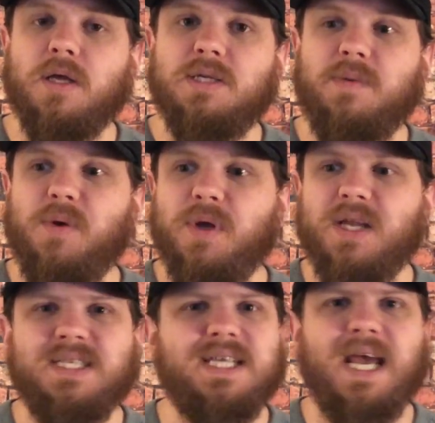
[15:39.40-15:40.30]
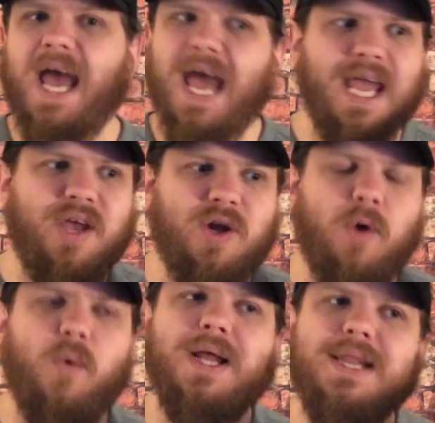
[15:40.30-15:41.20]
To be willing to say, hey, you
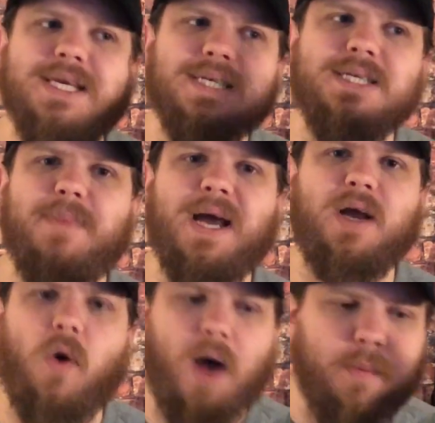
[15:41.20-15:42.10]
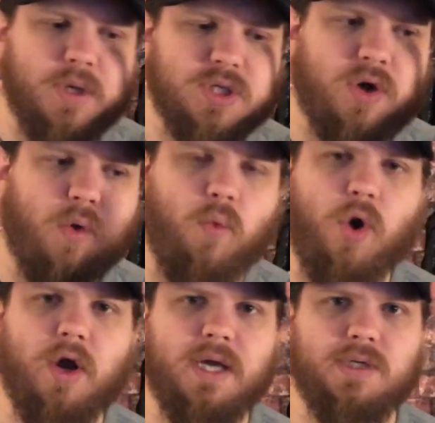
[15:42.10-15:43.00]
know what? This is my goal. I'm going to start
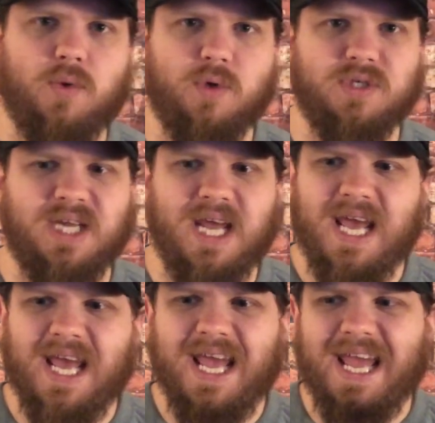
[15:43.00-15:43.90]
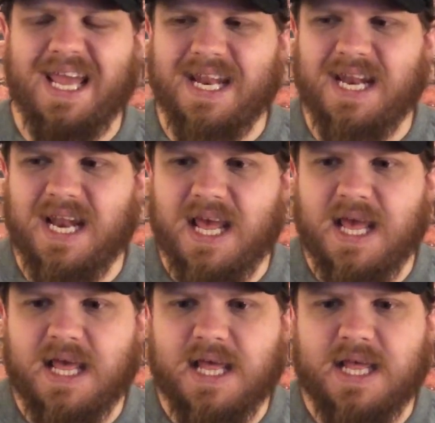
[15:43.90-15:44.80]
working towards it. And
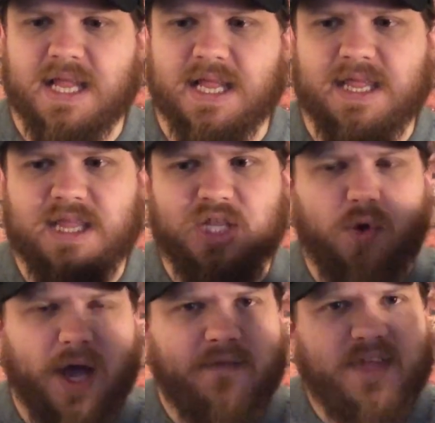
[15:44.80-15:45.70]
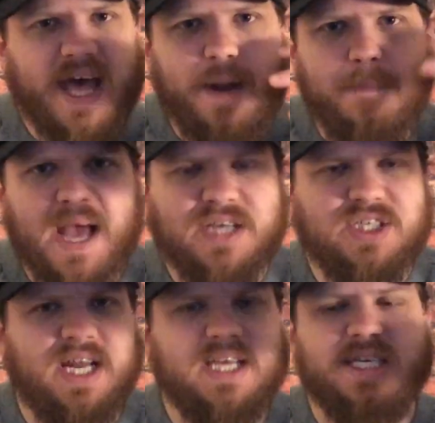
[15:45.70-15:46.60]
you have that
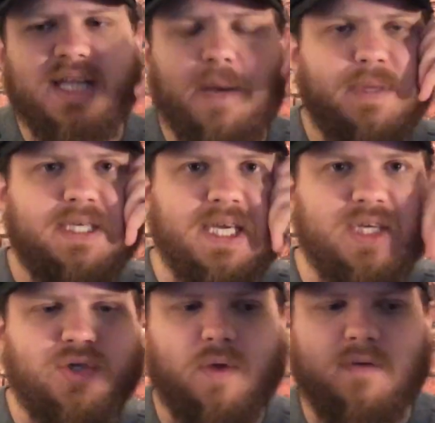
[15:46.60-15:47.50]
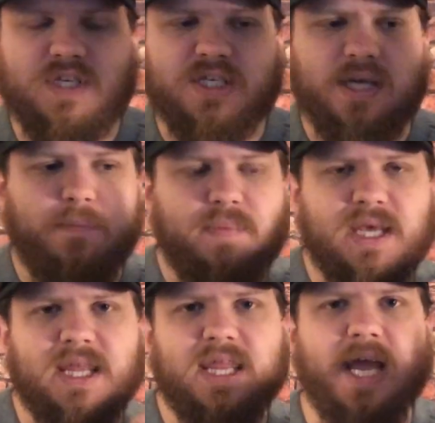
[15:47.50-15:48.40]
imagination, that potential of
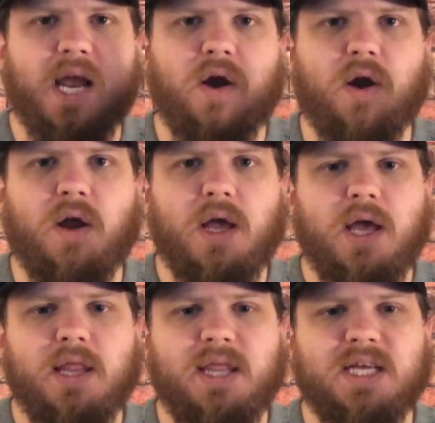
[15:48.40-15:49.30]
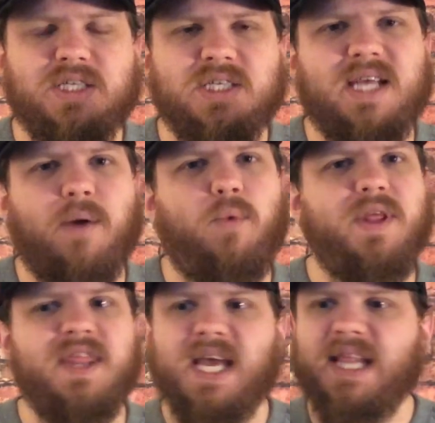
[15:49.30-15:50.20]
something there that's just that
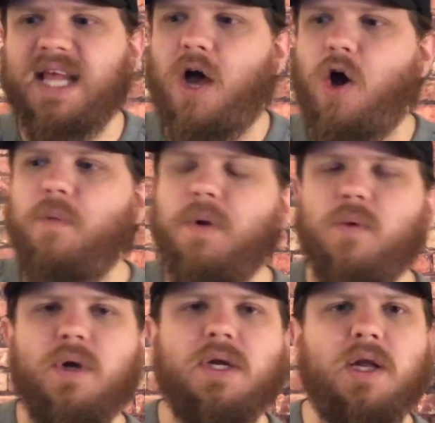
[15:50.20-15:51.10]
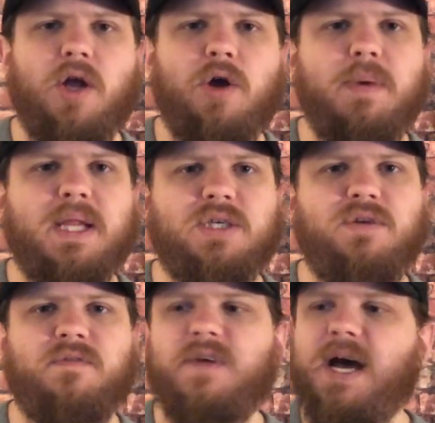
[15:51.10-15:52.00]
one thing, that Obi-Wan Kenobi, that
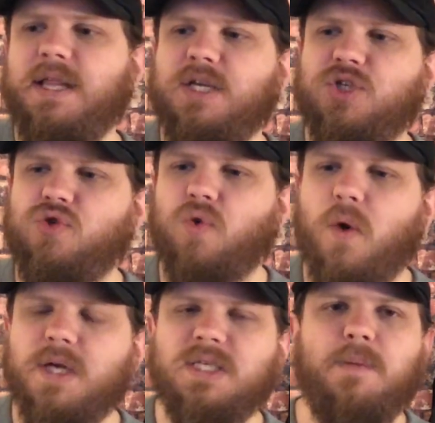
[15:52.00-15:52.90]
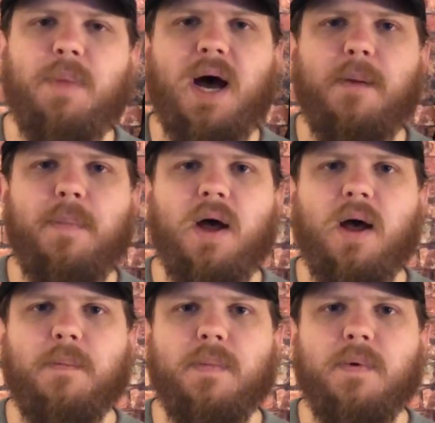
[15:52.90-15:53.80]
you find these droids to pop up.